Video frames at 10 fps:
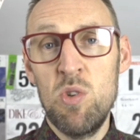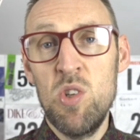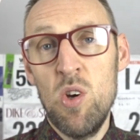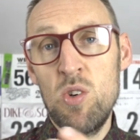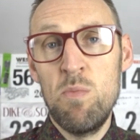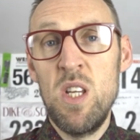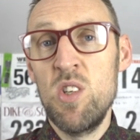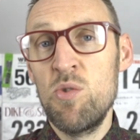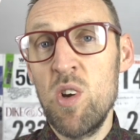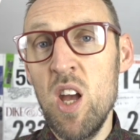with 200
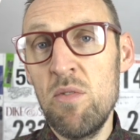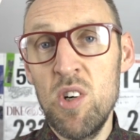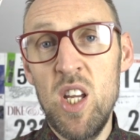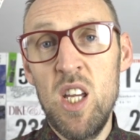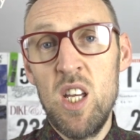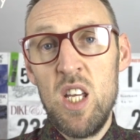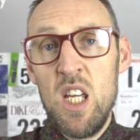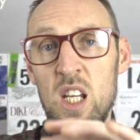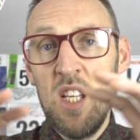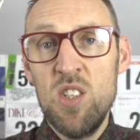meters recovery
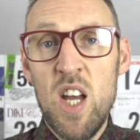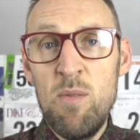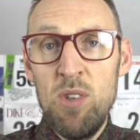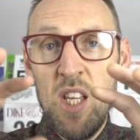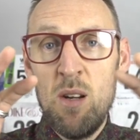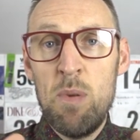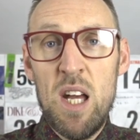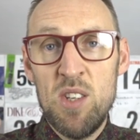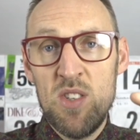contained within about